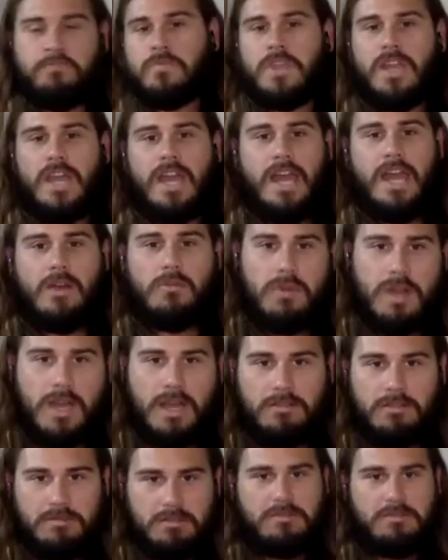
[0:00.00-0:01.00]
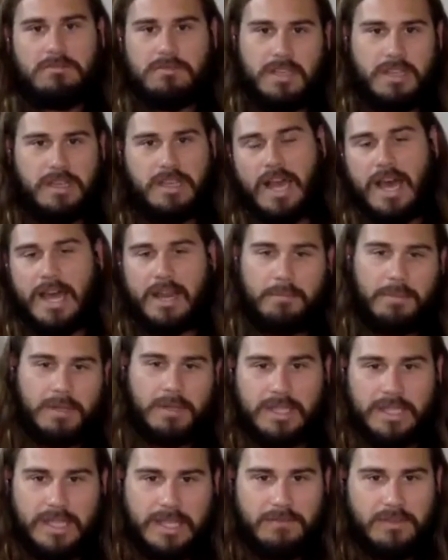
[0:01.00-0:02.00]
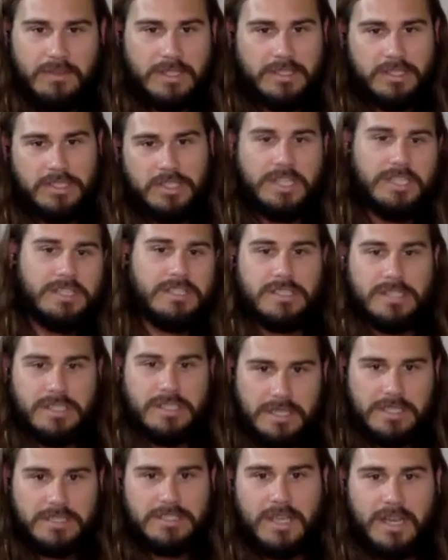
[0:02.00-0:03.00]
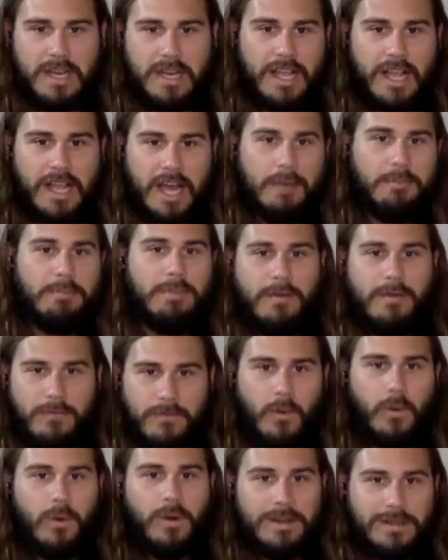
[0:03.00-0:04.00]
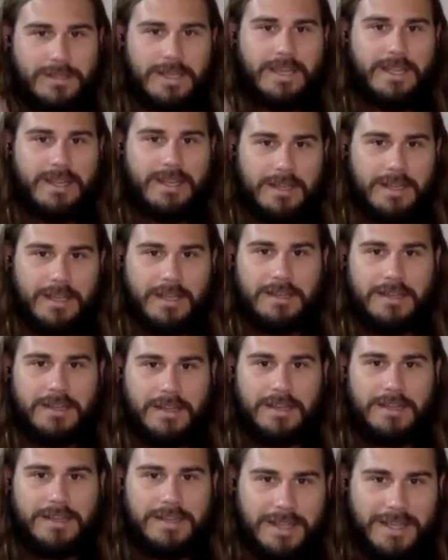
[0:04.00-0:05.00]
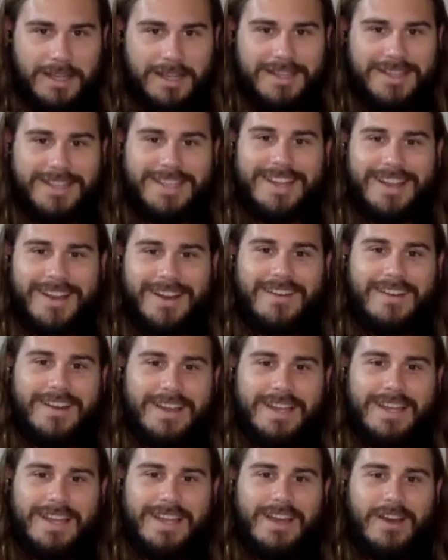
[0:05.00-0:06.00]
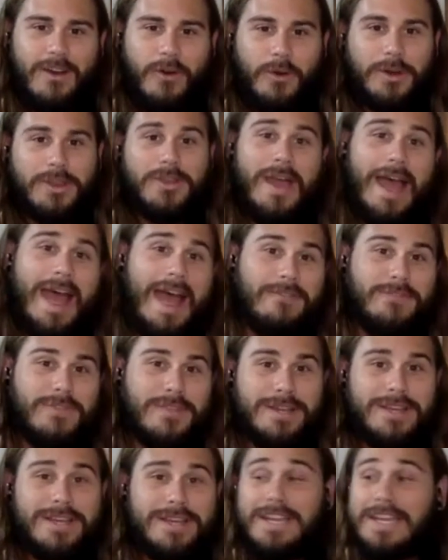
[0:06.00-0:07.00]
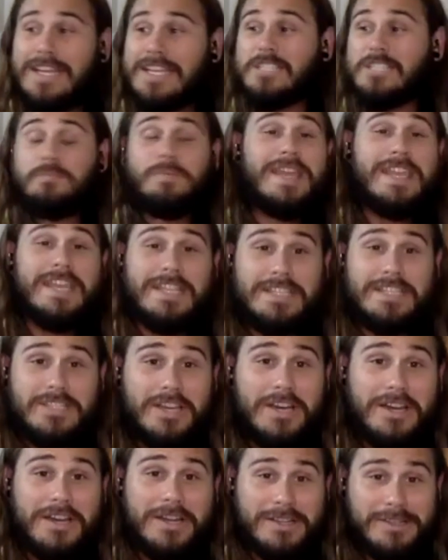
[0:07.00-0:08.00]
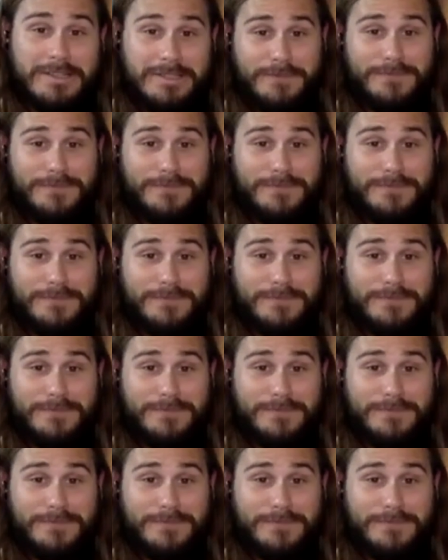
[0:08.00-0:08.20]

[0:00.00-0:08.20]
yeah, well, you got to believe that Jesus is the Son of God before that, that, that, that, you know, or yeah. you have to speak in tongues